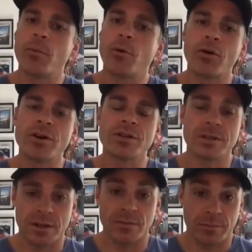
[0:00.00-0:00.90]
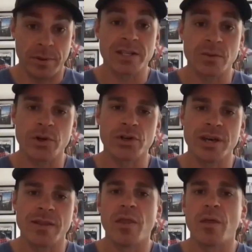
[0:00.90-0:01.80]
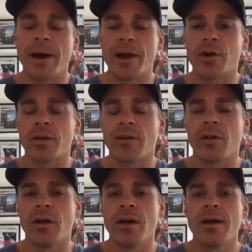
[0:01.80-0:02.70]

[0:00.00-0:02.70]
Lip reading: important based on what you're saying than the micro level.